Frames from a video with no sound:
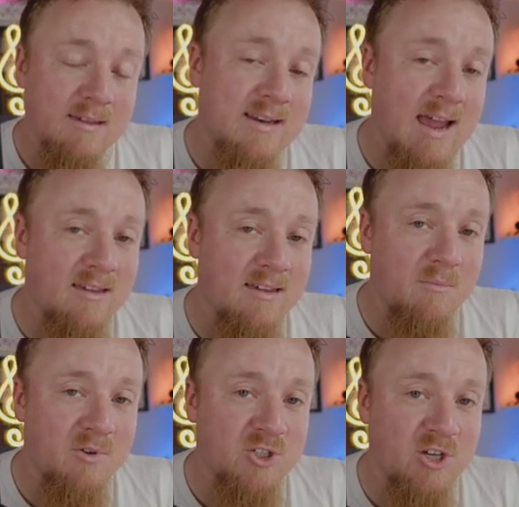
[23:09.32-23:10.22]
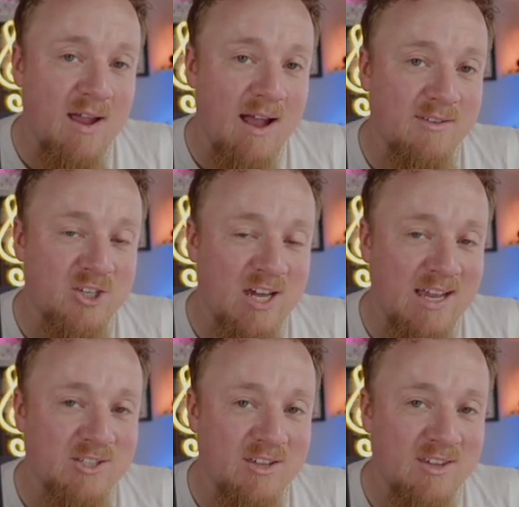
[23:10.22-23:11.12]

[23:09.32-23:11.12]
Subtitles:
So next, I'm going to show you how to change the